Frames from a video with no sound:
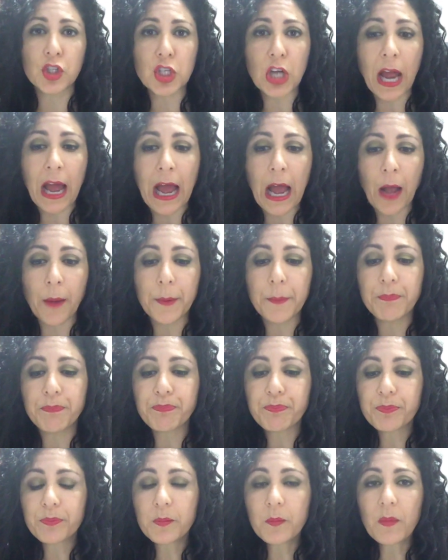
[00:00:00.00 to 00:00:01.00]
job,
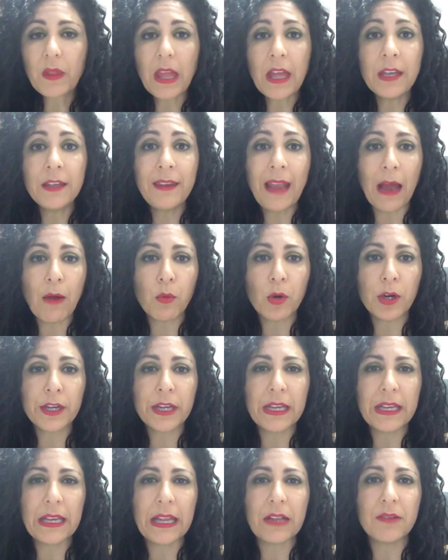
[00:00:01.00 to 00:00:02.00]

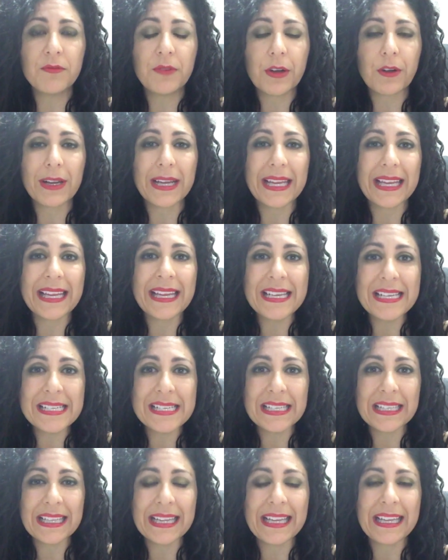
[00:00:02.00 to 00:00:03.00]
networking can very
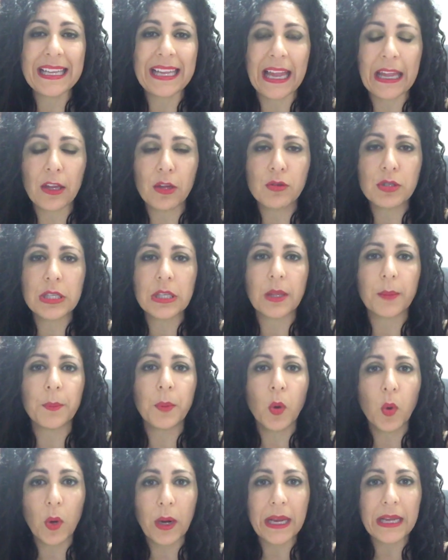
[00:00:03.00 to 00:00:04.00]
easily get you to the
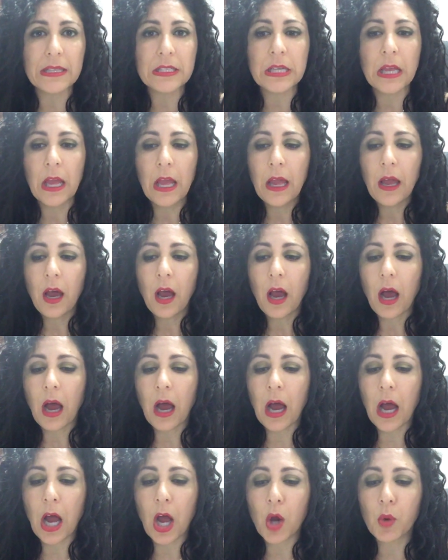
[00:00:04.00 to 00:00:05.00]
point
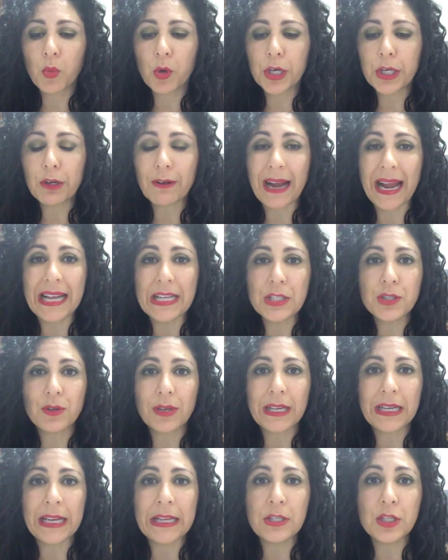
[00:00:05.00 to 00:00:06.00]
where you're
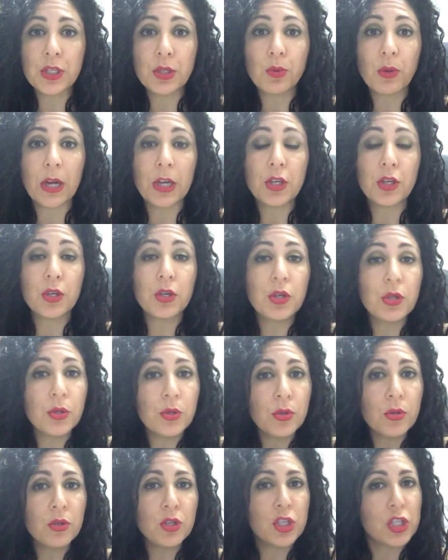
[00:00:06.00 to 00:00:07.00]
entering into a
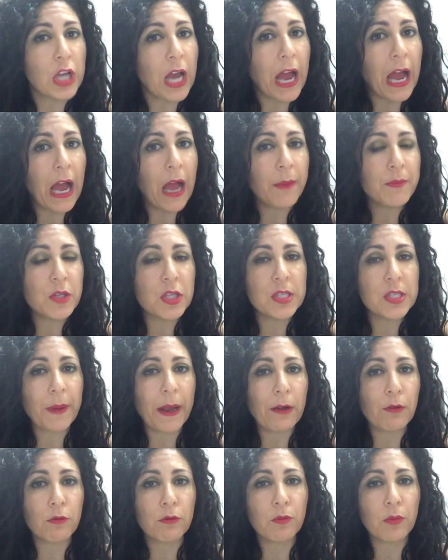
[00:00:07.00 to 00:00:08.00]
new job just
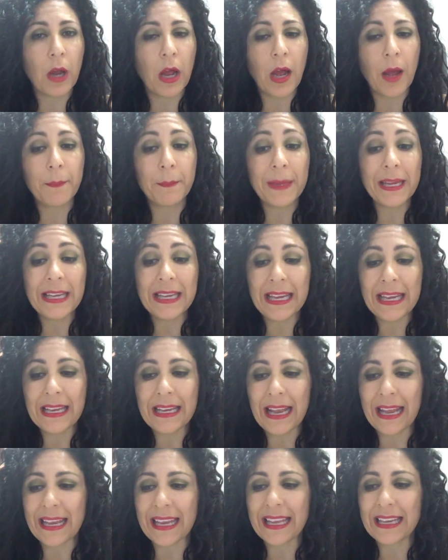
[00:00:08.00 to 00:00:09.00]
by
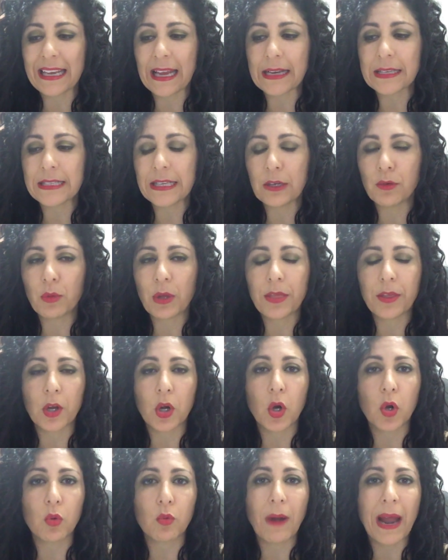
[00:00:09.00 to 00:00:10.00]
meeting and connecting with the
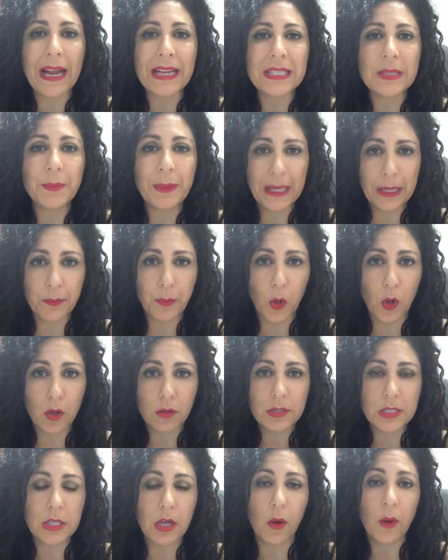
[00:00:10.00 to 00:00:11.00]
correct
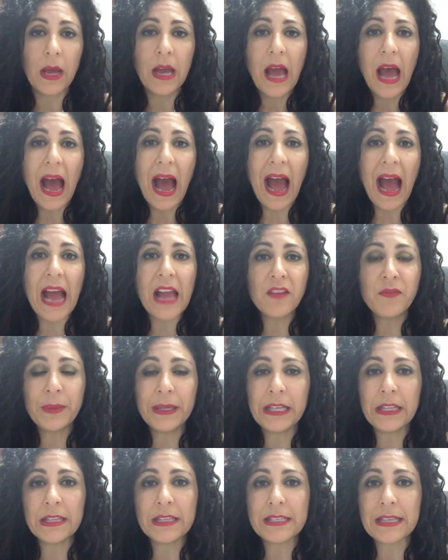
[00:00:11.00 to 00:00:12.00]
people. So I've
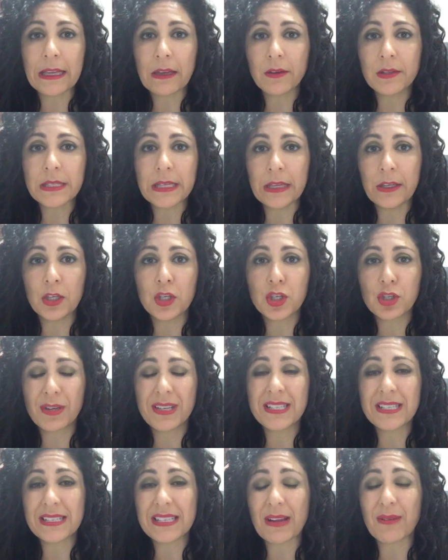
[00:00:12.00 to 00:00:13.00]
been in the sales
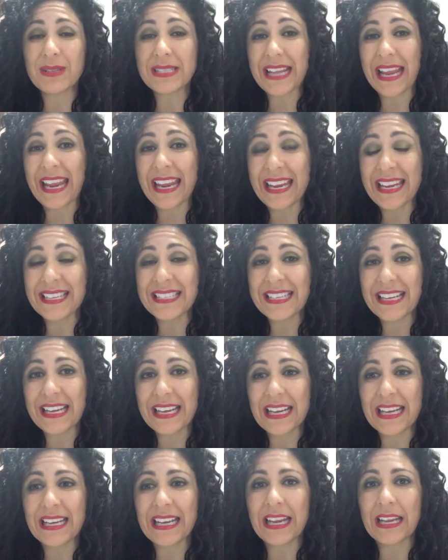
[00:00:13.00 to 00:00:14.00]
industry since I was
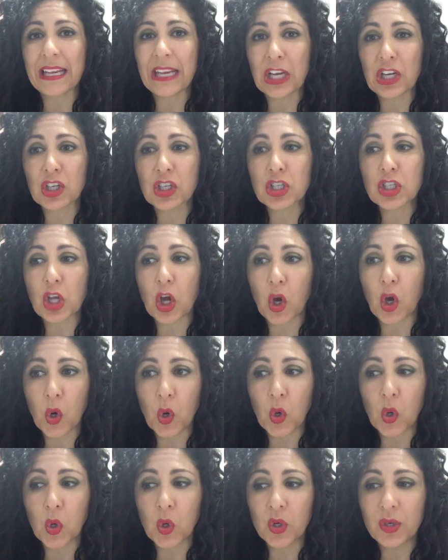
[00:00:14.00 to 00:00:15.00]
18 years
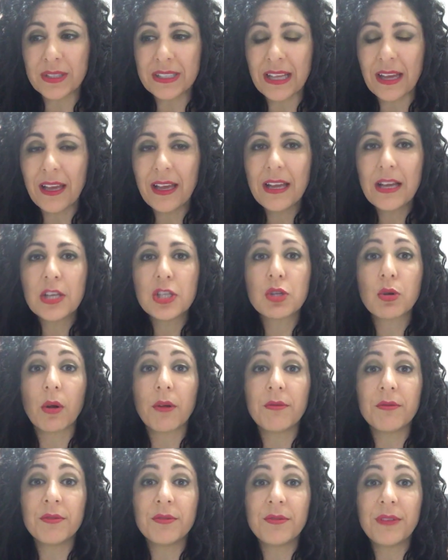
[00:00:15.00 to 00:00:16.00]
old, so
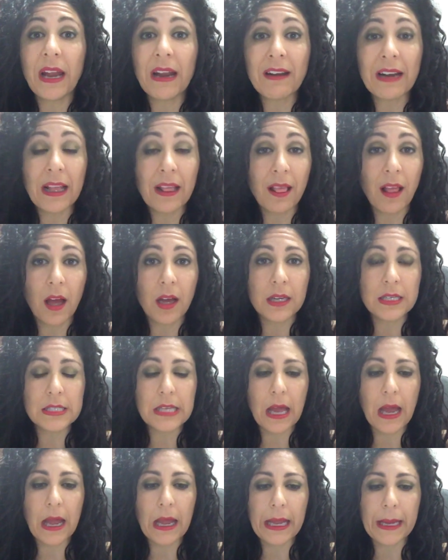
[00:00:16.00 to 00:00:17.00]
a very long
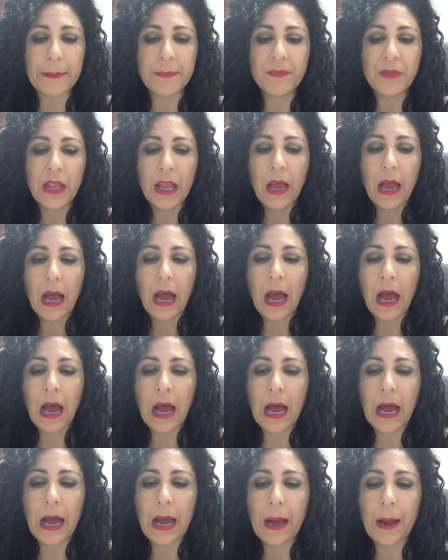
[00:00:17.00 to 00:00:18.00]
time.
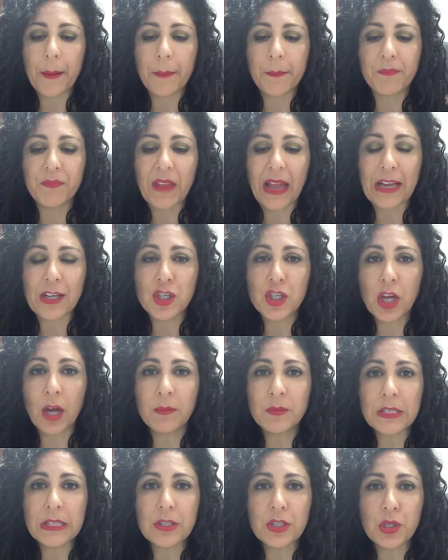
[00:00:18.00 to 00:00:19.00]
I
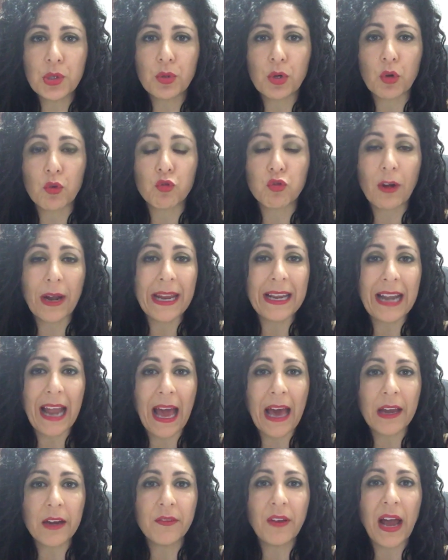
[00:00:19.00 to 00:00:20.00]
jumped into it right
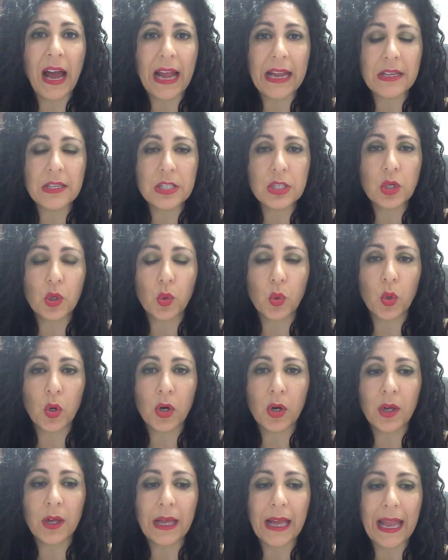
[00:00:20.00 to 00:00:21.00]
out of high
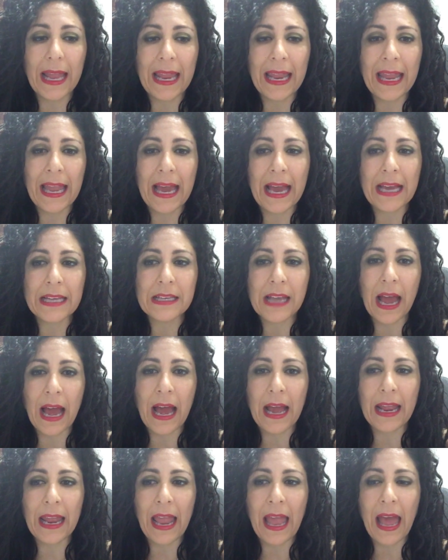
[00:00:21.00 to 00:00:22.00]
school, and
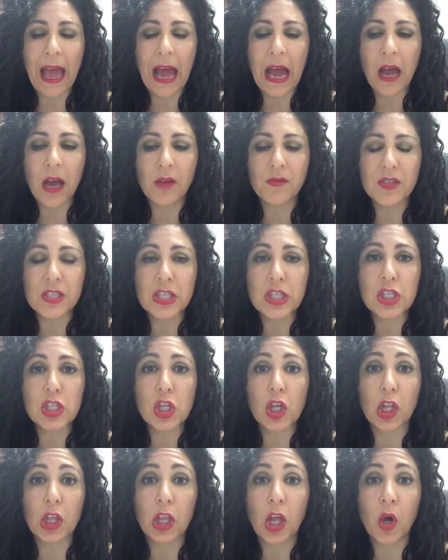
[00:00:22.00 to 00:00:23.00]
I have
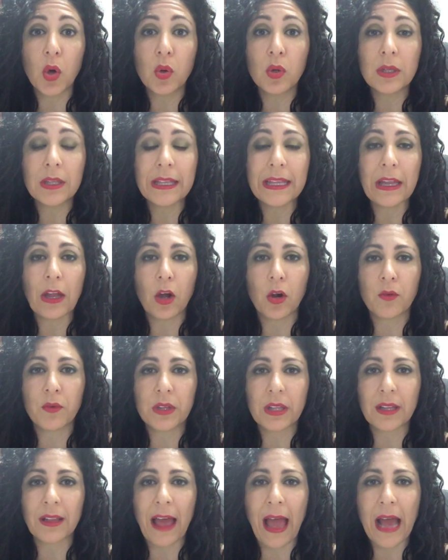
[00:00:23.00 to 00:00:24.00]
slowly
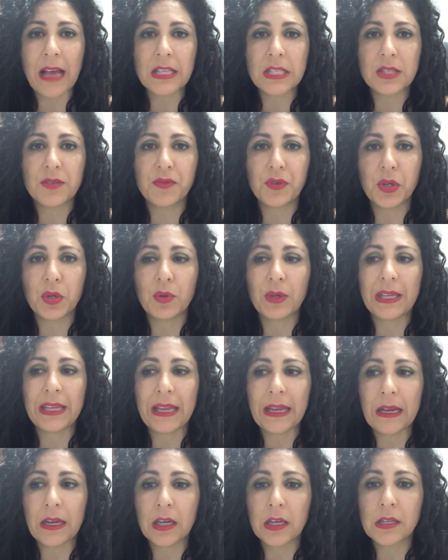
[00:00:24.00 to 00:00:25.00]
over the last few
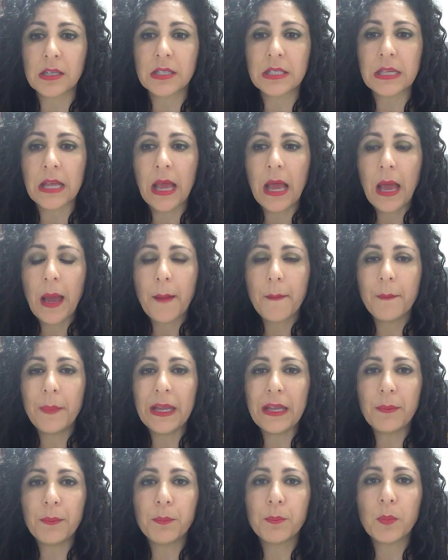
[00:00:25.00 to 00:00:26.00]
years
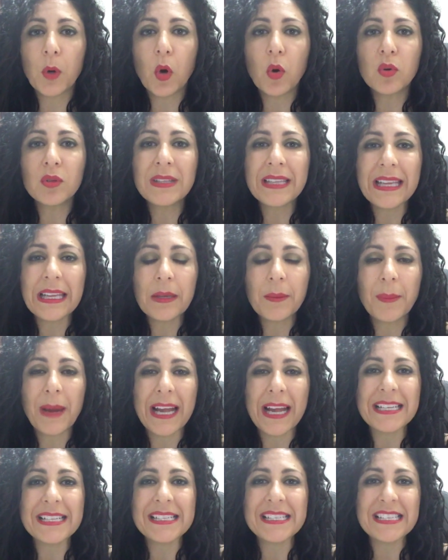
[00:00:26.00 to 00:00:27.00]
been molding
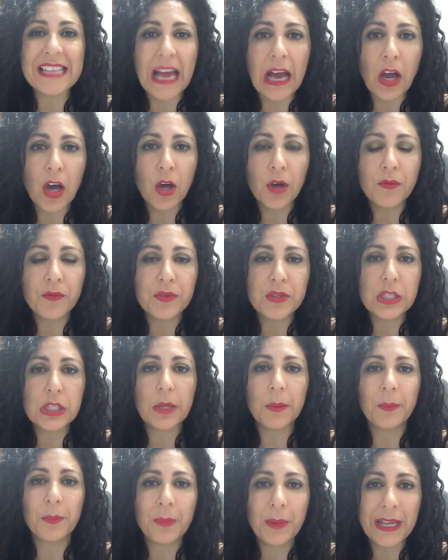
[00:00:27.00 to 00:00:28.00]
myself
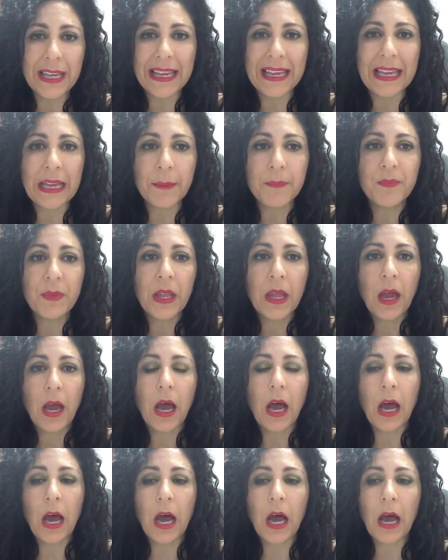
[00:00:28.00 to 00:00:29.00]
to be
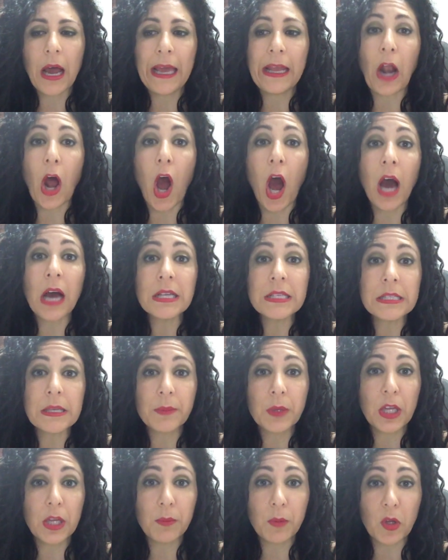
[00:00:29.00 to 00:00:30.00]
an
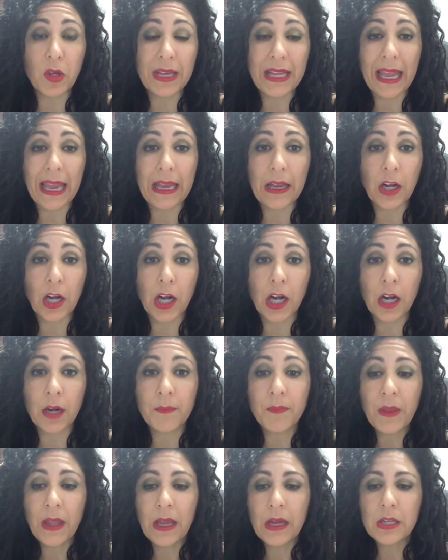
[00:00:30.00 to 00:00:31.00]
awesome
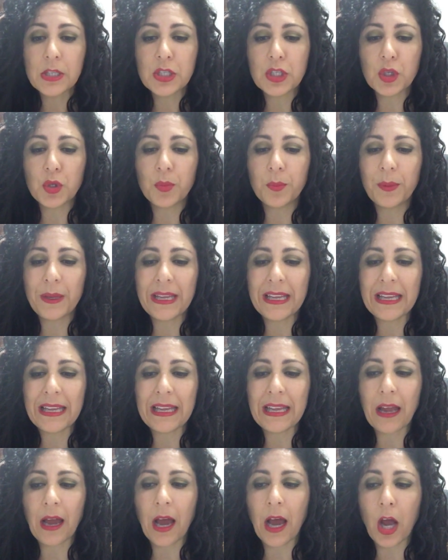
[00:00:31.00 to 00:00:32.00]
communicator, to
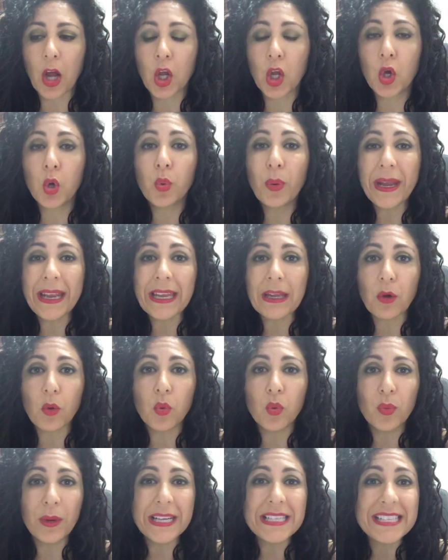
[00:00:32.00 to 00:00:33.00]
be
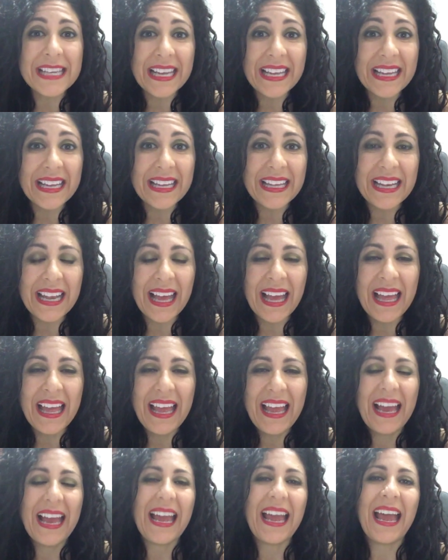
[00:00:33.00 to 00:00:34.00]
quick-witted,
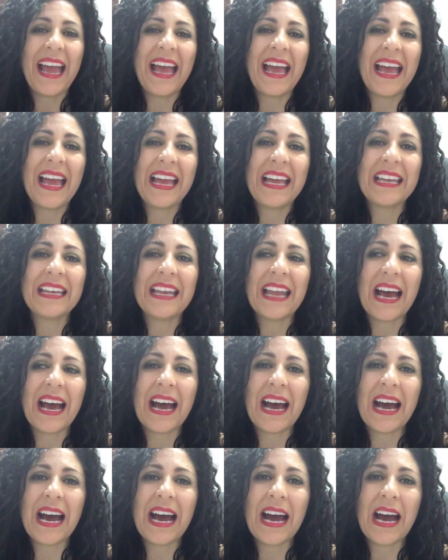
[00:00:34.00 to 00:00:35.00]

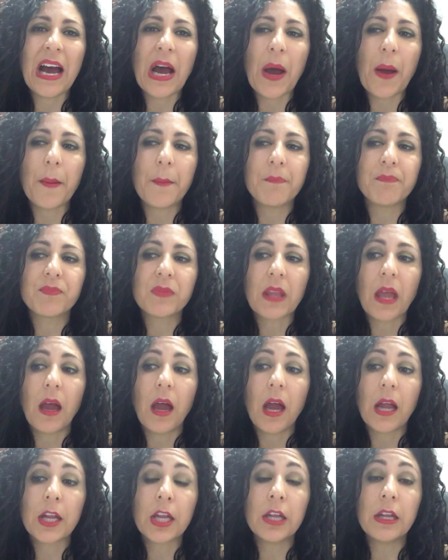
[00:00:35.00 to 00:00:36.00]
and
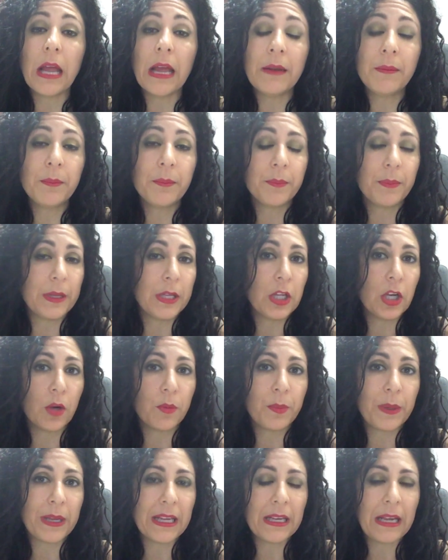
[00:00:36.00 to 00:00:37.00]
you know,
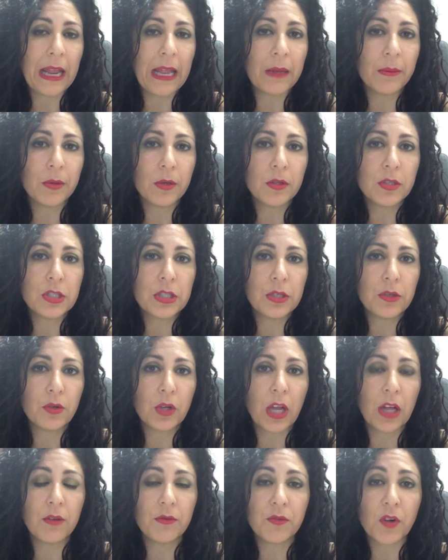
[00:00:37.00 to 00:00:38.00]
being able to
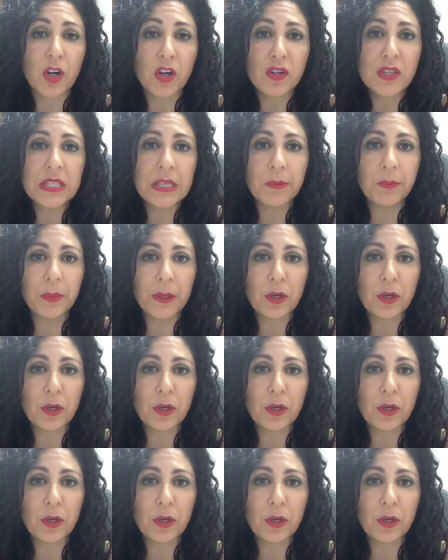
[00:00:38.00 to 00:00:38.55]
converse and